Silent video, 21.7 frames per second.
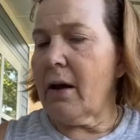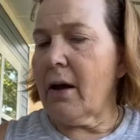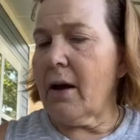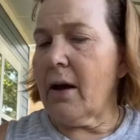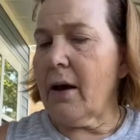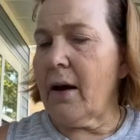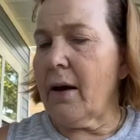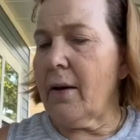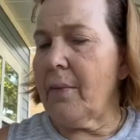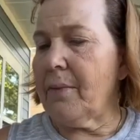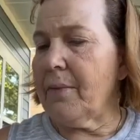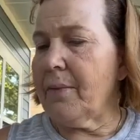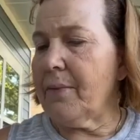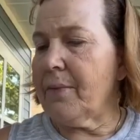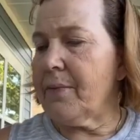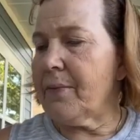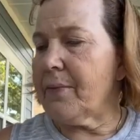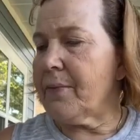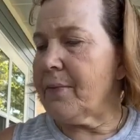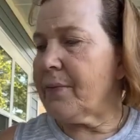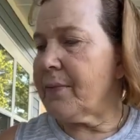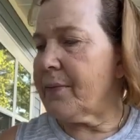Um,
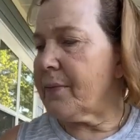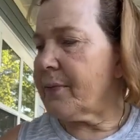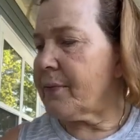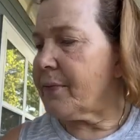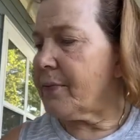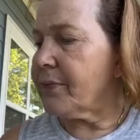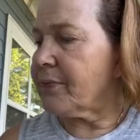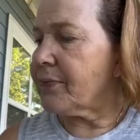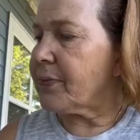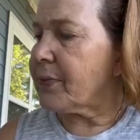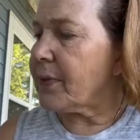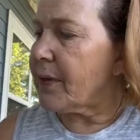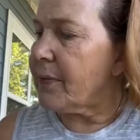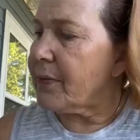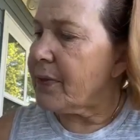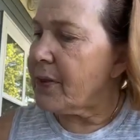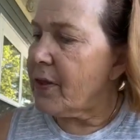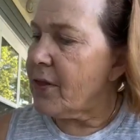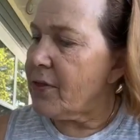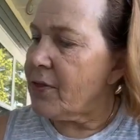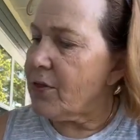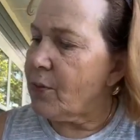
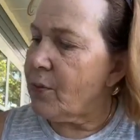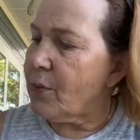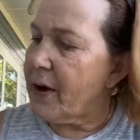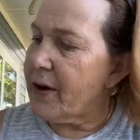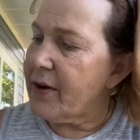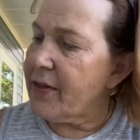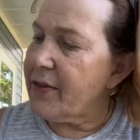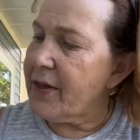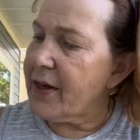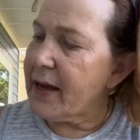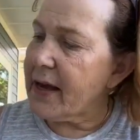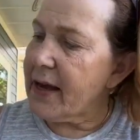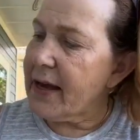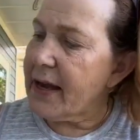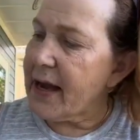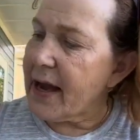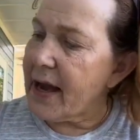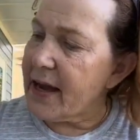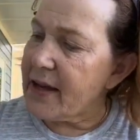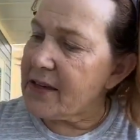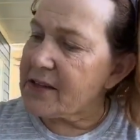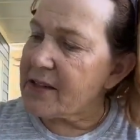the one thing I
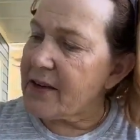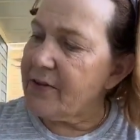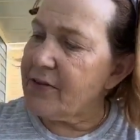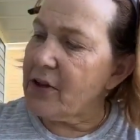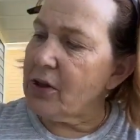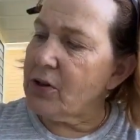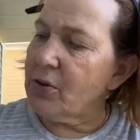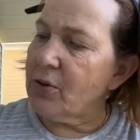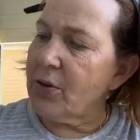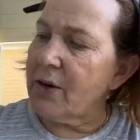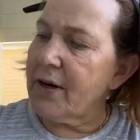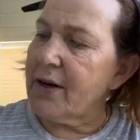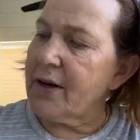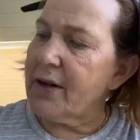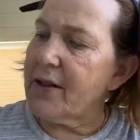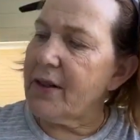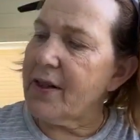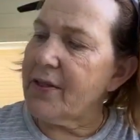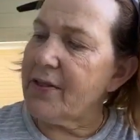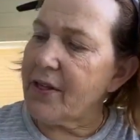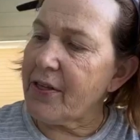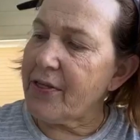ask of the Lord,
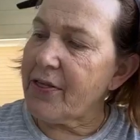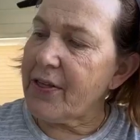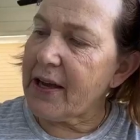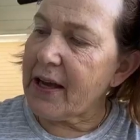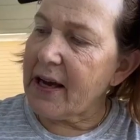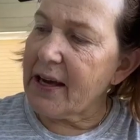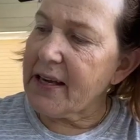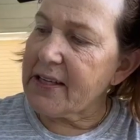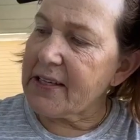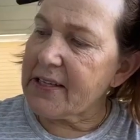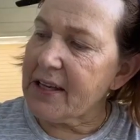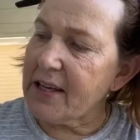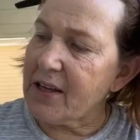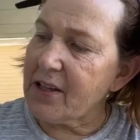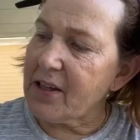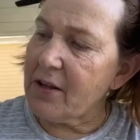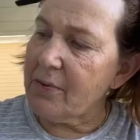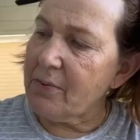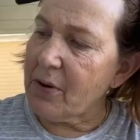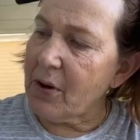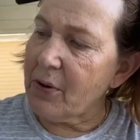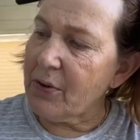the thing I
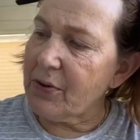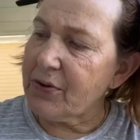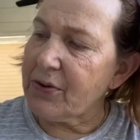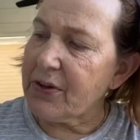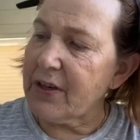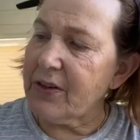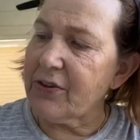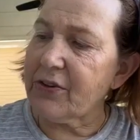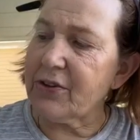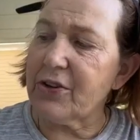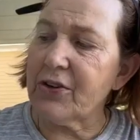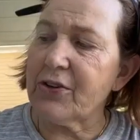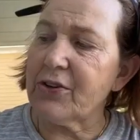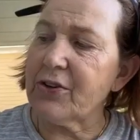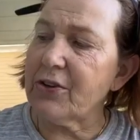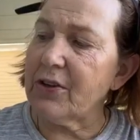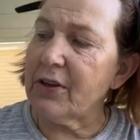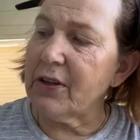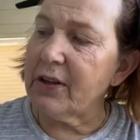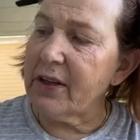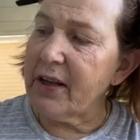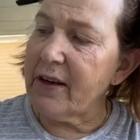seek the most, is to
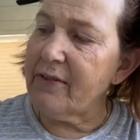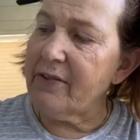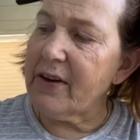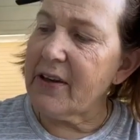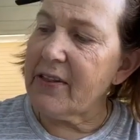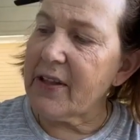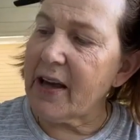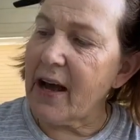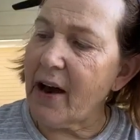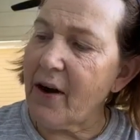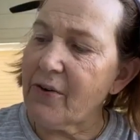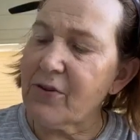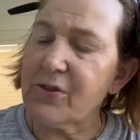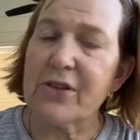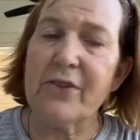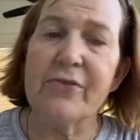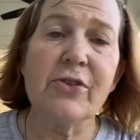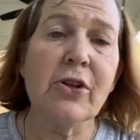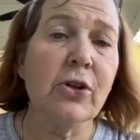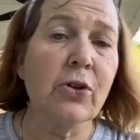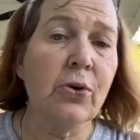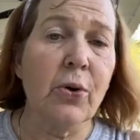live in the house
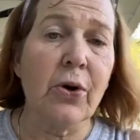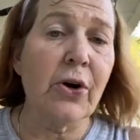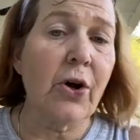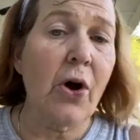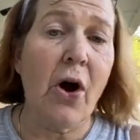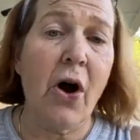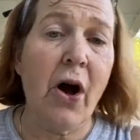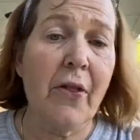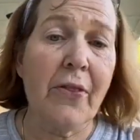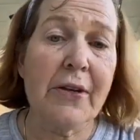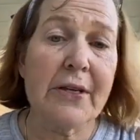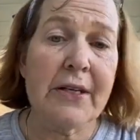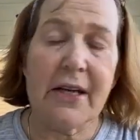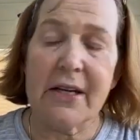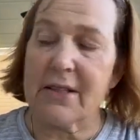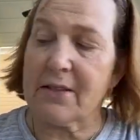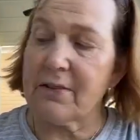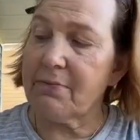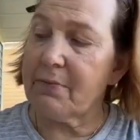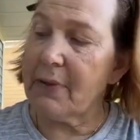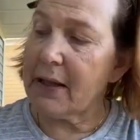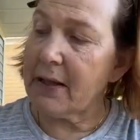of the Lord all the
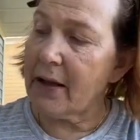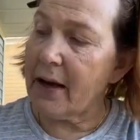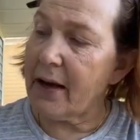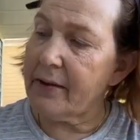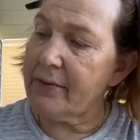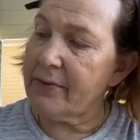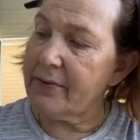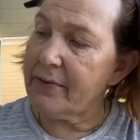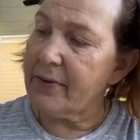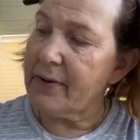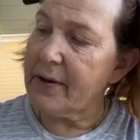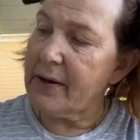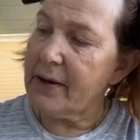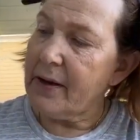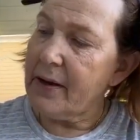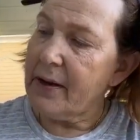days of my life